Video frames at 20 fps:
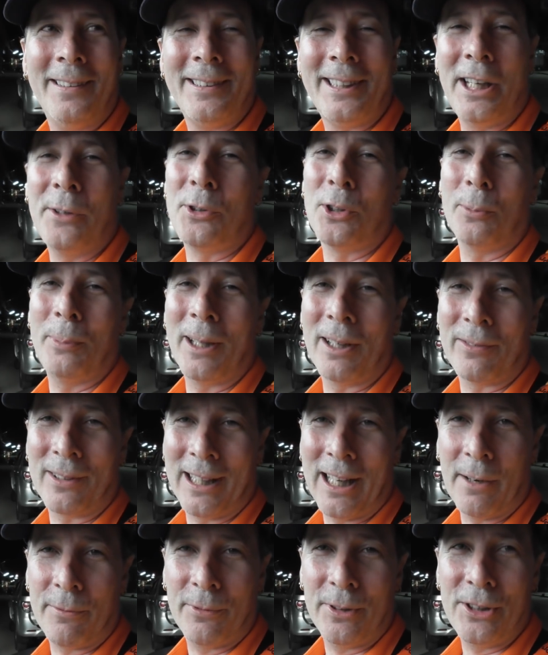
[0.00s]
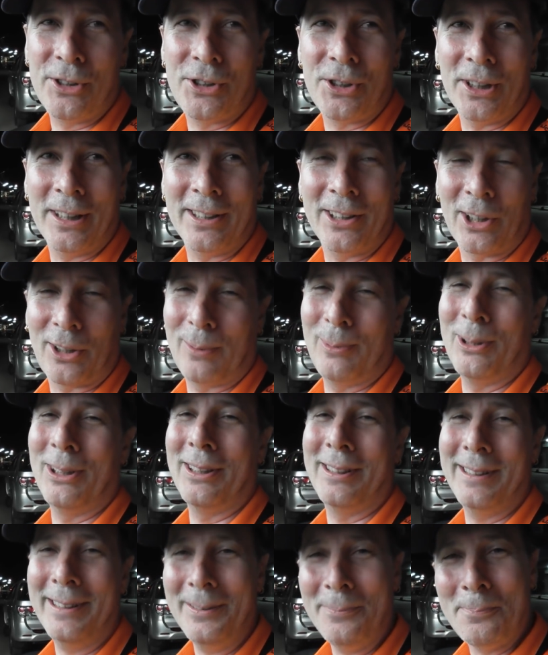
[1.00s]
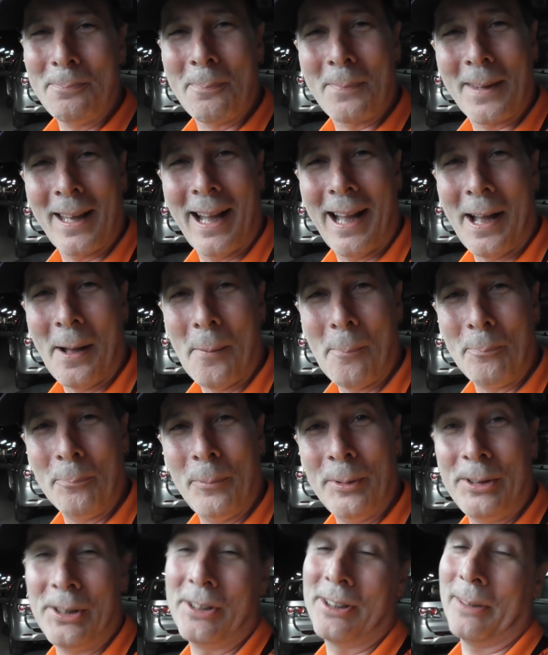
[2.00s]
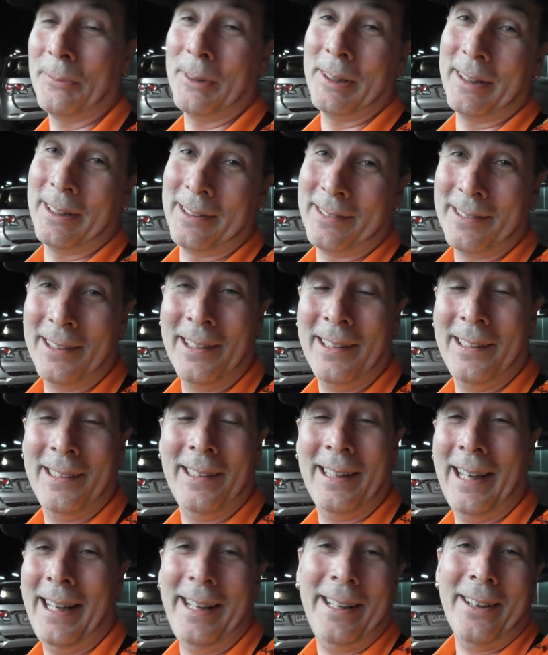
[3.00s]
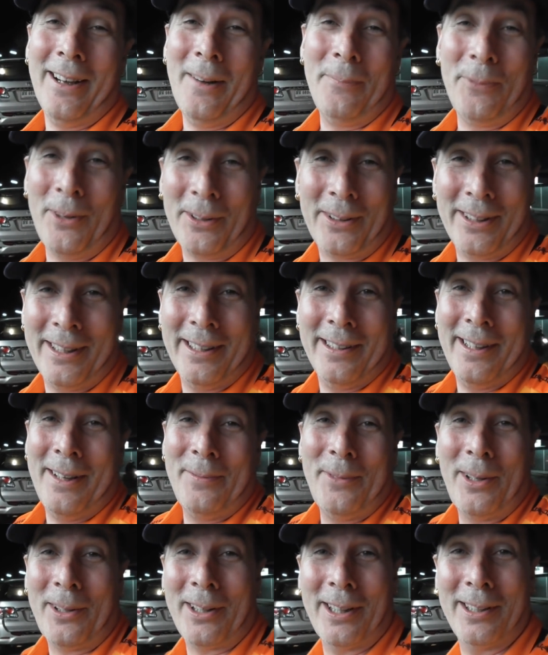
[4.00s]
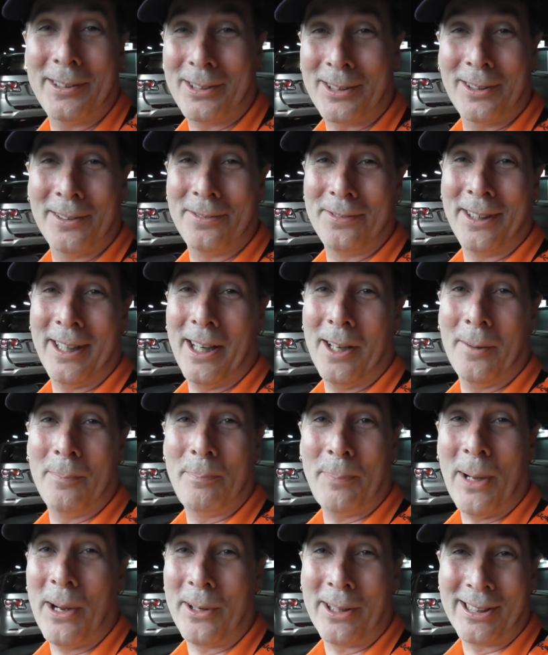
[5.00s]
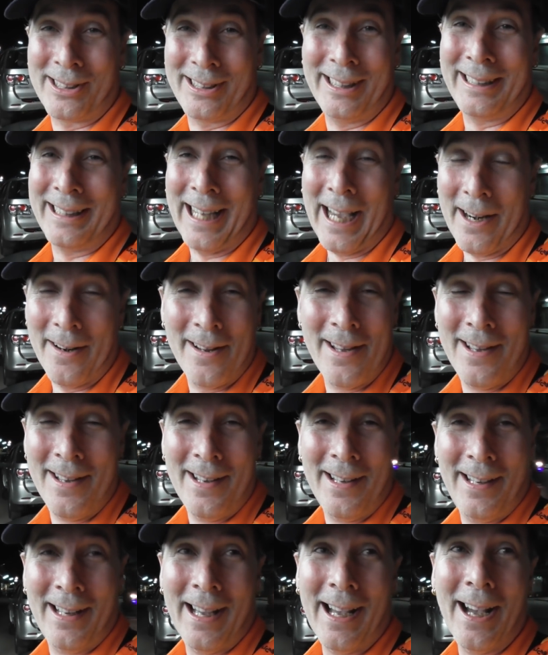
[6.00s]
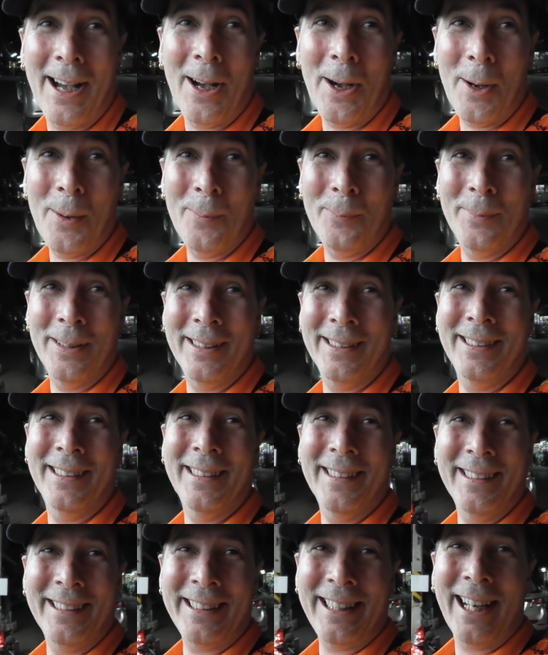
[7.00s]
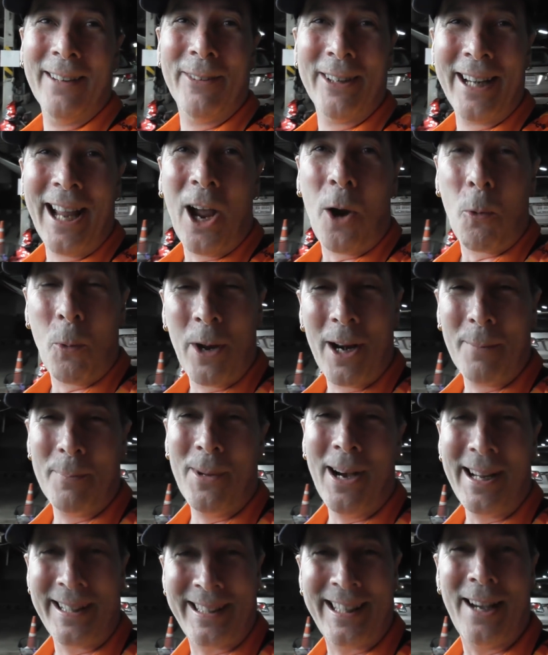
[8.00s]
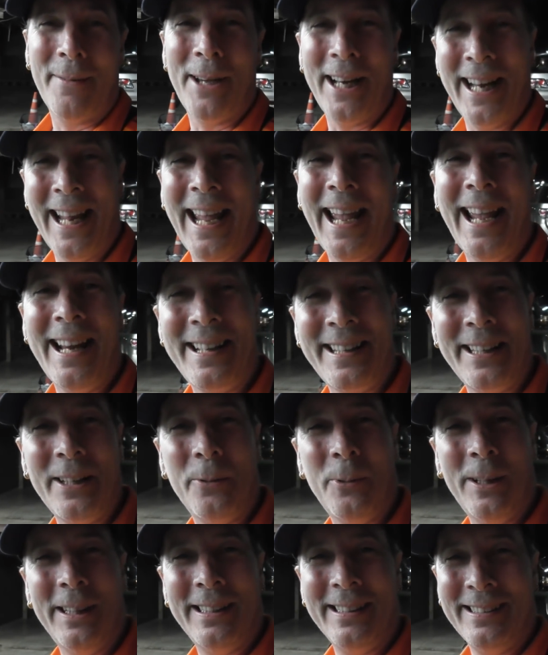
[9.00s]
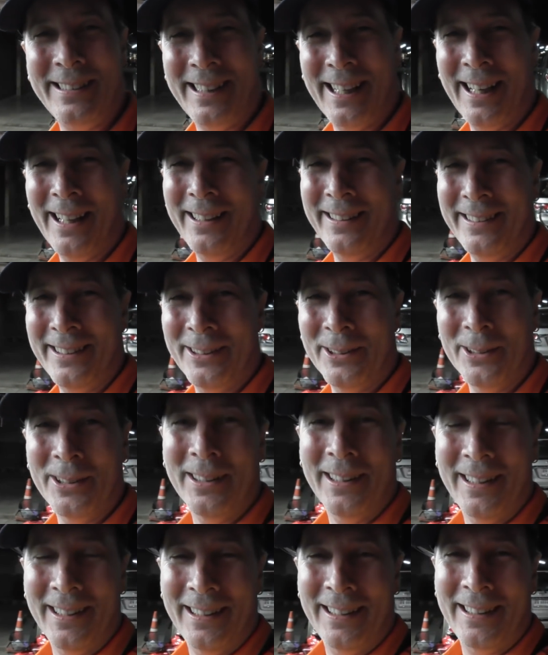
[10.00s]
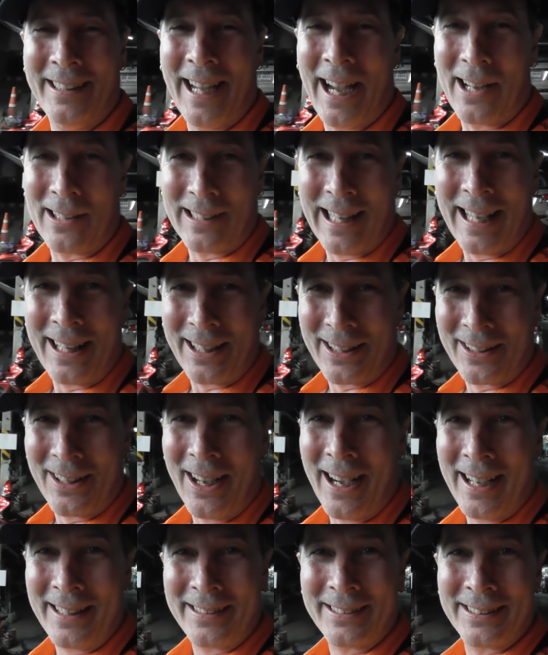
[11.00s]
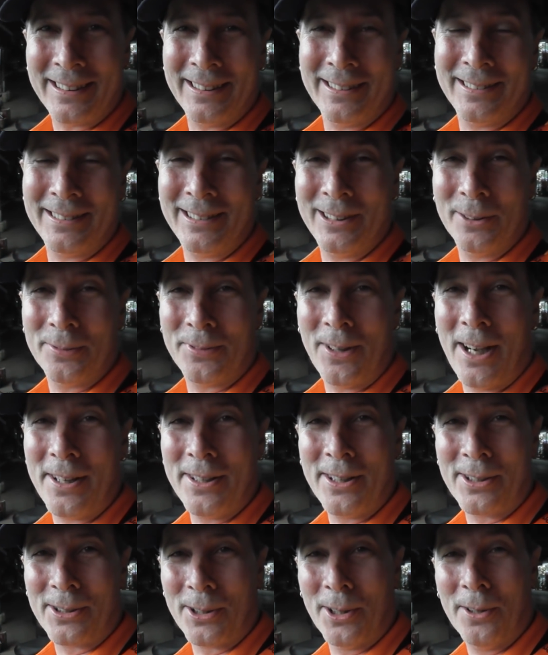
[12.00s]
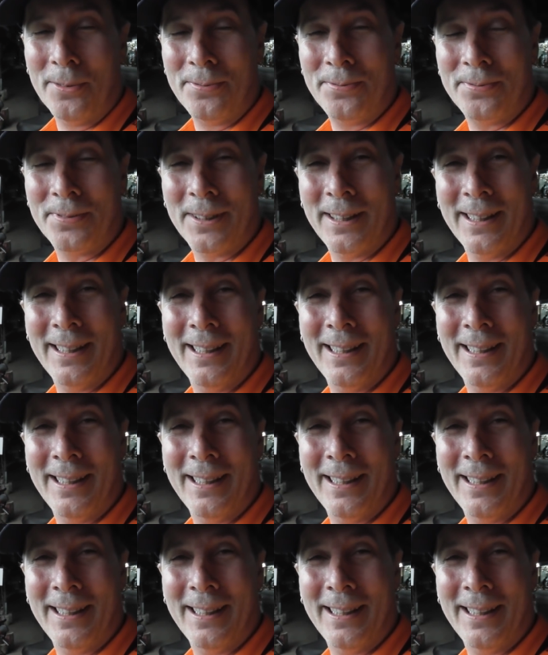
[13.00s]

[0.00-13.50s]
Gives you a bit of leverage in the community, which is something that, hey, I'm not gonna sort of, you know, poke a stick at. You never know when it might come in handy, when, you know, you're out late at night and you find yourself